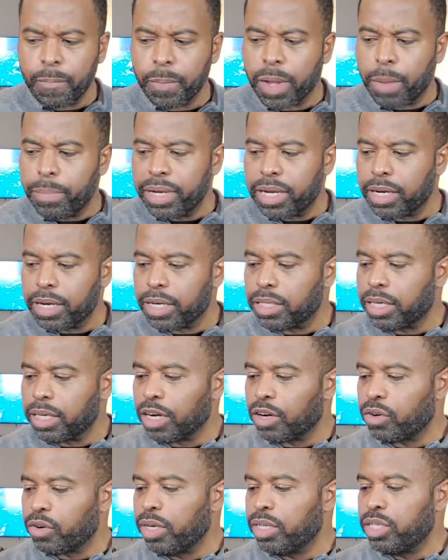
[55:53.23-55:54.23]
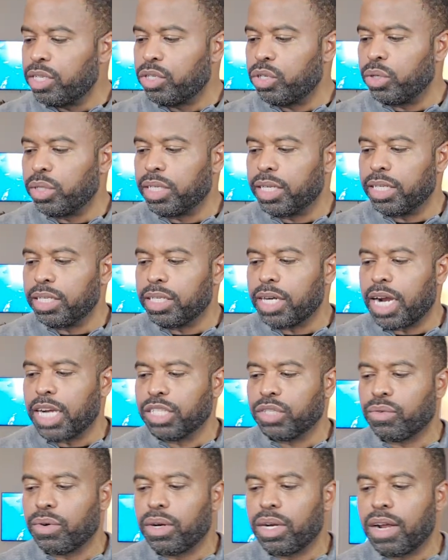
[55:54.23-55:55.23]
because it increases your
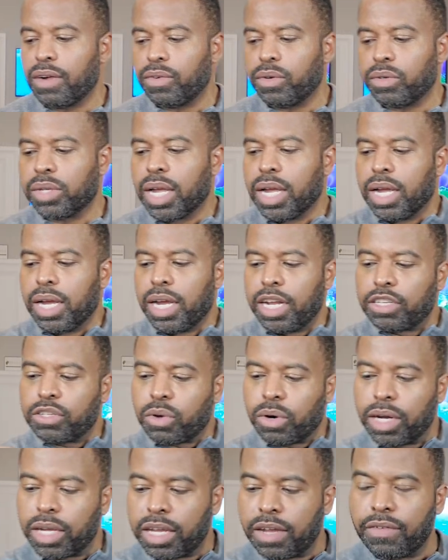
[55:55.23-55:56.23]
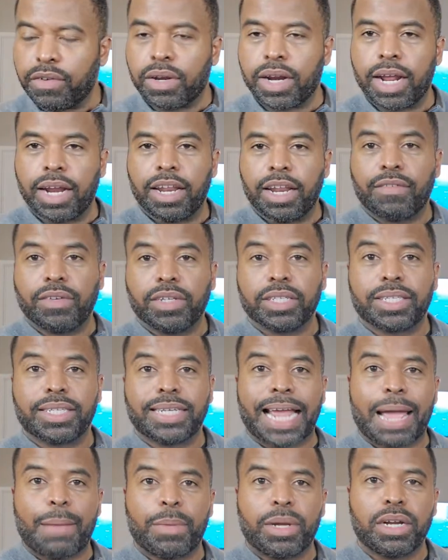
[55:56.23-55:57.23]
testosterone level, it's going to give you that level of
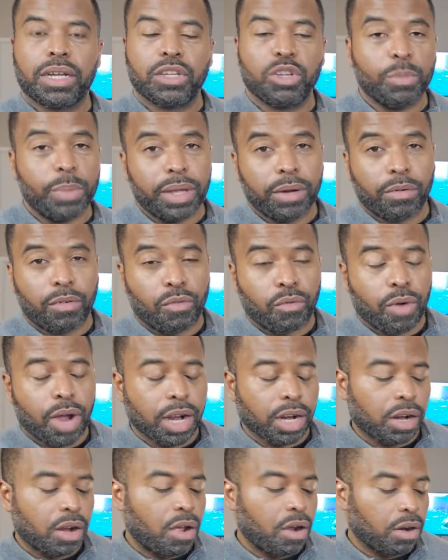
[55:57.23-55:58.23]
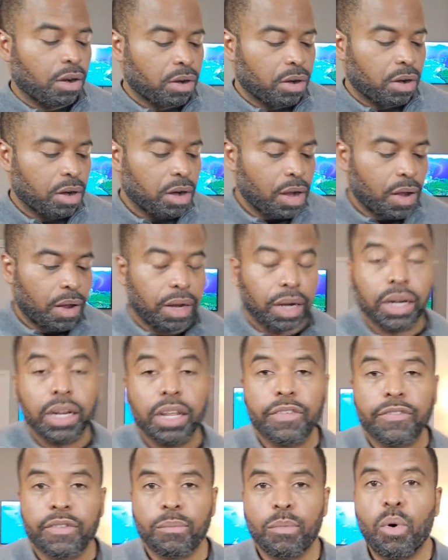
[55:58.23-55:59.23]
stamina. You'll be able to run longer,
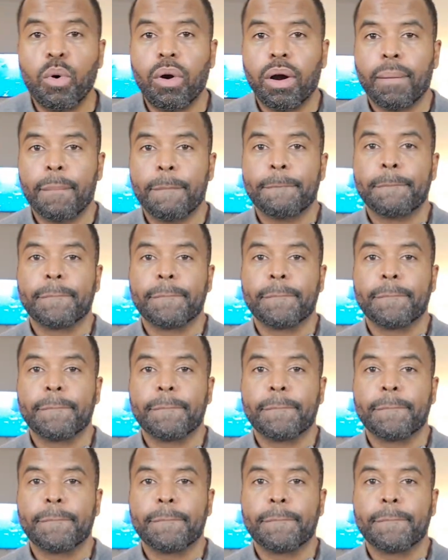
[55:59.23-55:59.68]
lift more.